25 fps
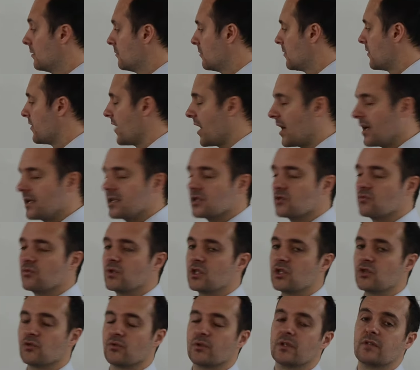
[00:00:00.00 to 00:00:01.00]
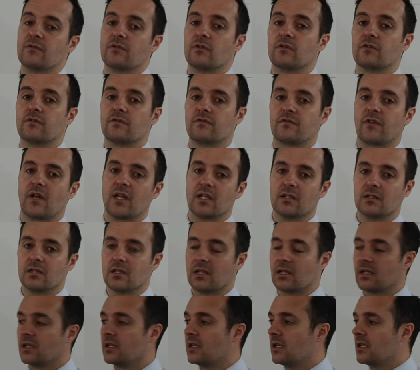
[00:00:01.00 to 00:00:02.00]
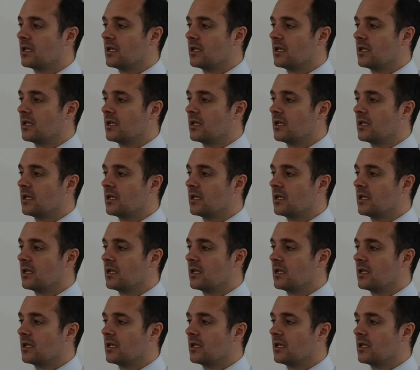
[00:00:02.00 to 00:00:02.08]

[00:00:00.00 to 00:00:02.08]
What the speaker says: That is retrieval failure.